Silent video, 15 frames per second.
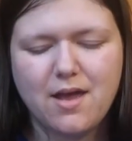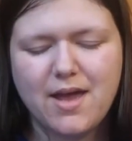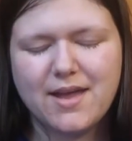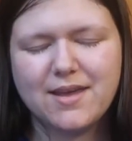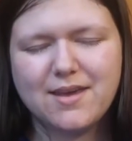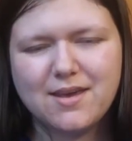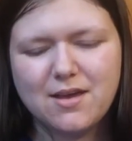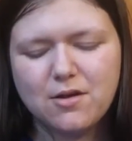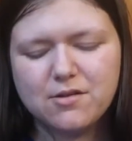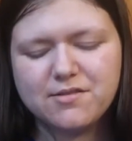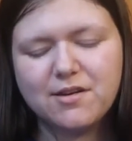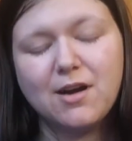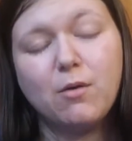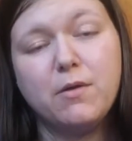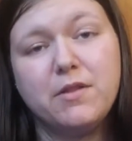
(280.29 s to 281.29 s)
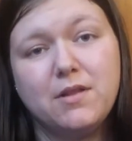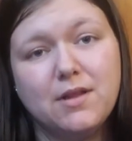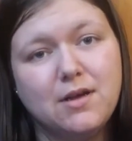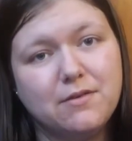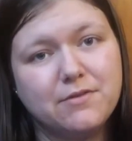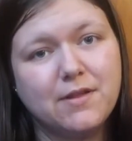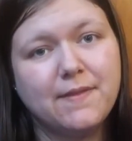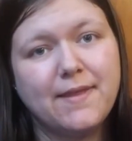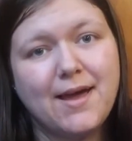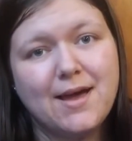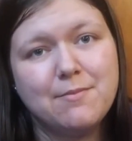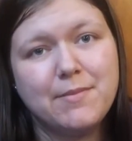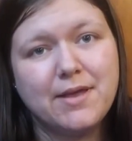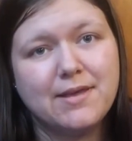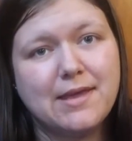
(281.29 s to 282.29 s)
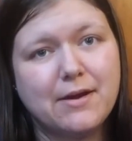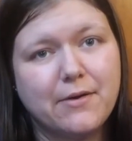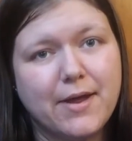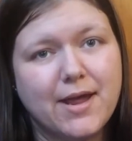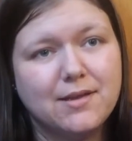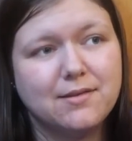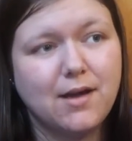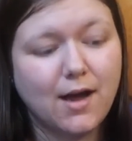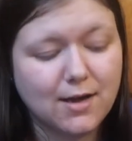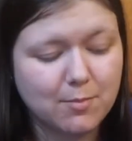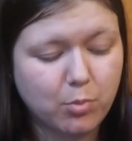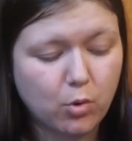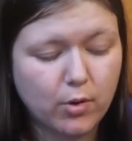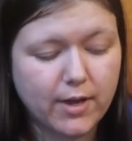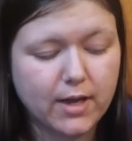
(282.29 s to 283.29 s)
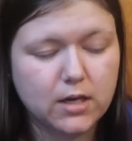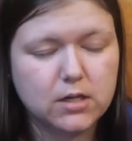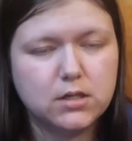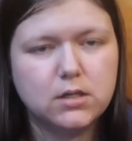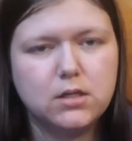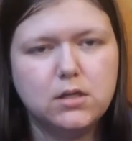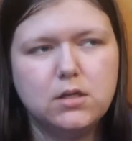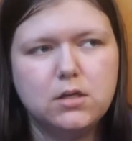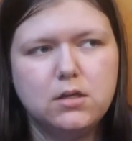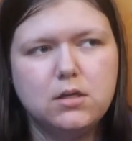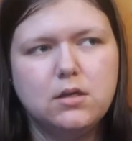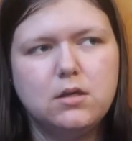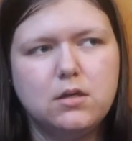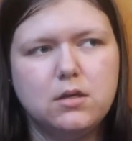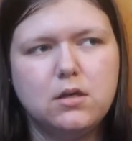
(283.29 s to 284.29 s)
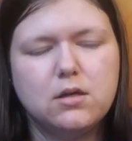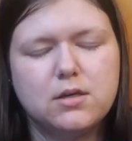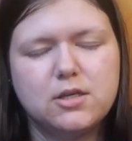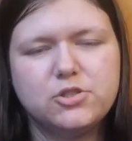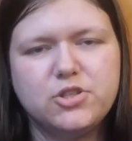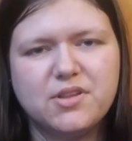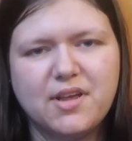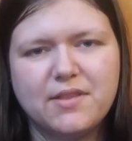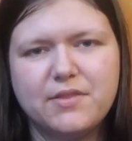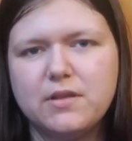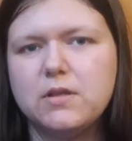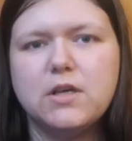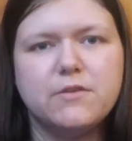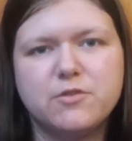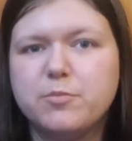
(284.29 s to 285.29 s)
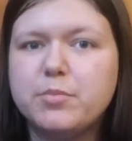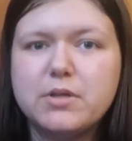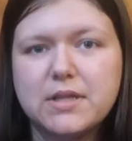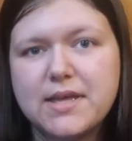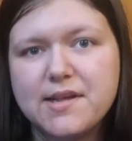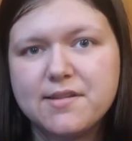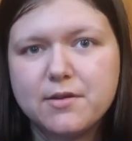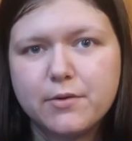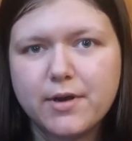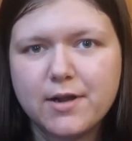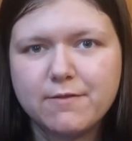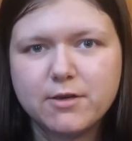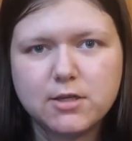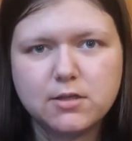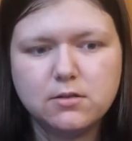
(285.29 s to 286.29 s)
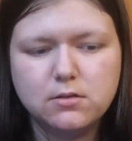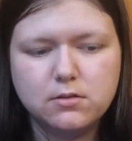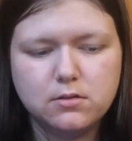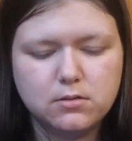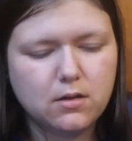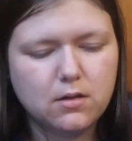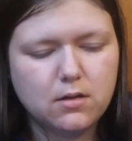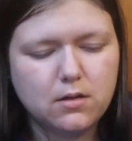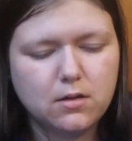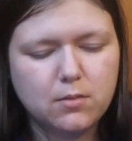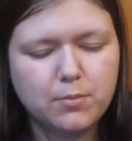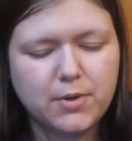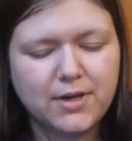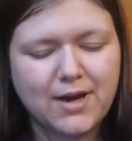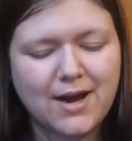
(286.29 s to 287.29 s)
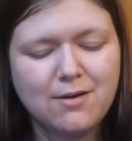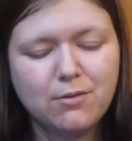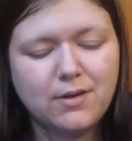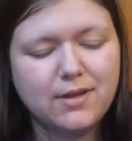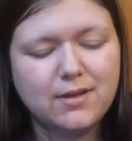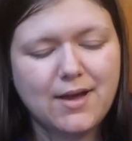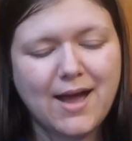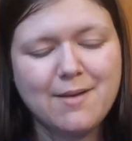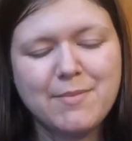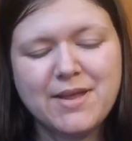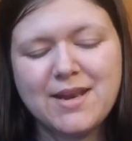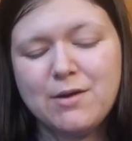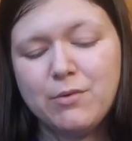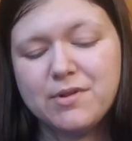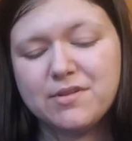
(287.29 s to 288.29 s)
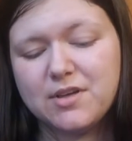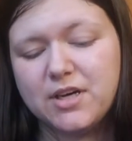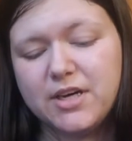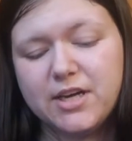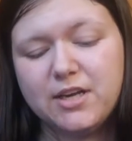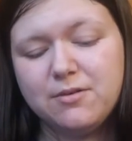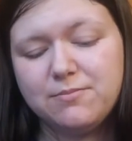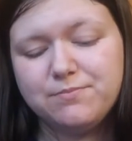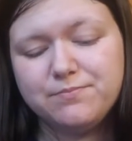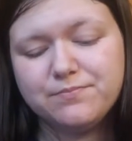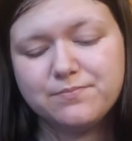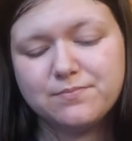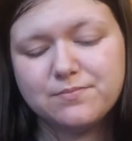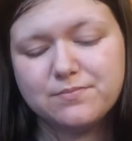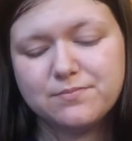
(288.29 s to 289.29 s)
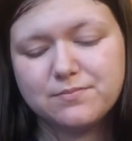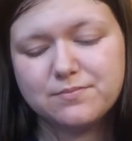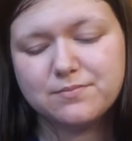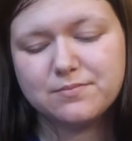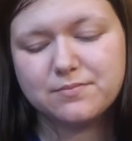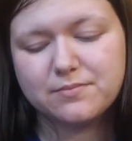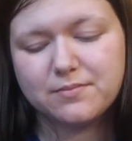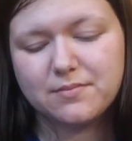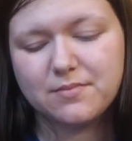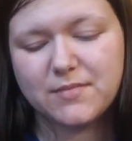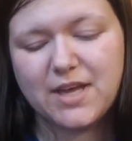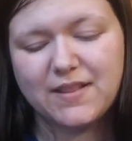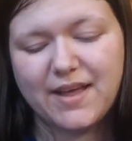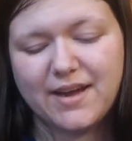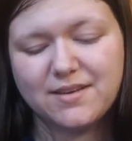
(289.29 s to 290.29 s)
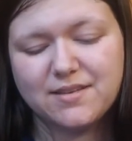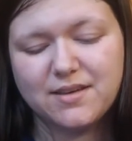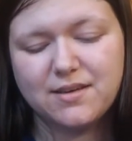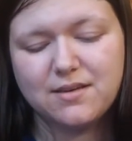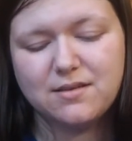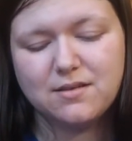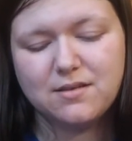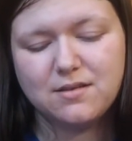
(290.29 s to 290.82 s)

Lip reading: And Keo started with a lift and that made Carrie Ann dock a point because she's like the lift police or whatever. But I mean it was good. I liked it.